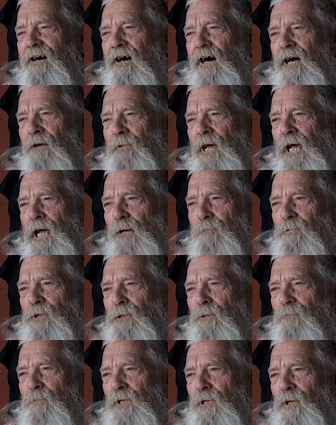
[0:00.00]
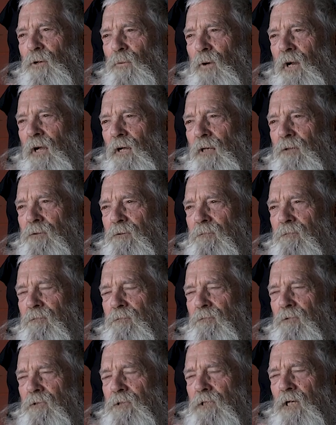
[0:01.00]
I'm happy to be around
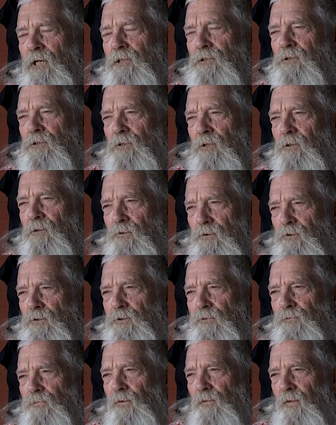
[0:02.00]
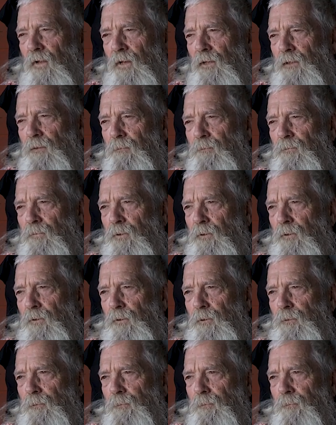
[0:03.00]
to take salutes for that, you
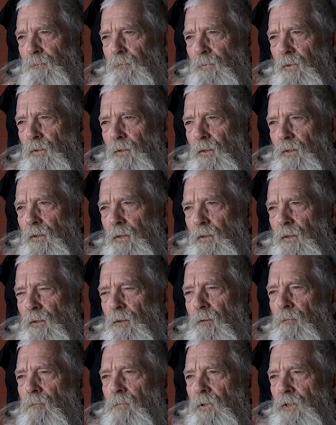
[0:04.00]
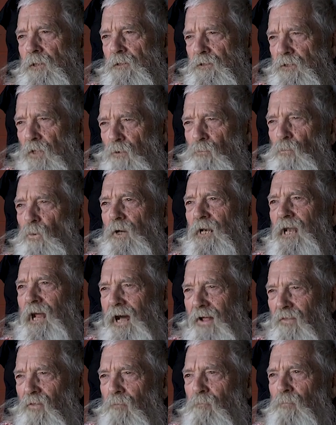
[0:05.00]
know? Because I want
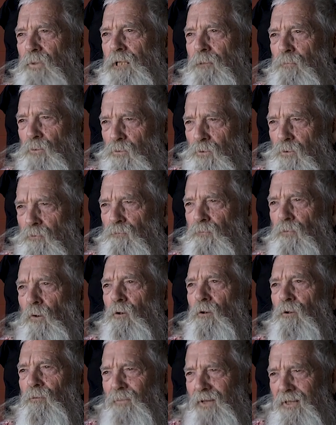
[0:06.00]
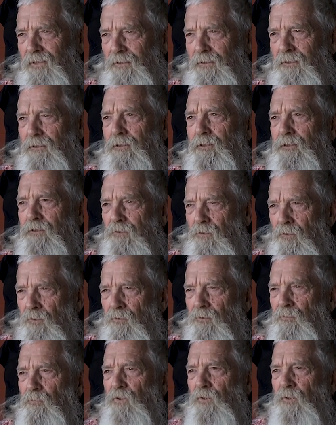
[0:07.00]
other people to follow me as
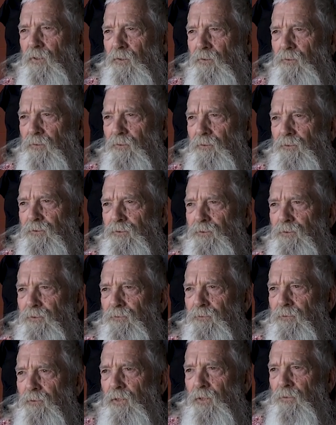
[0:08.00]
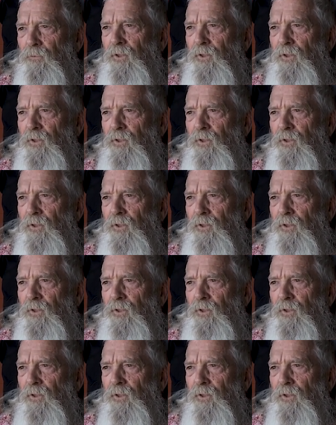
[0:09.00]
honourable elders. I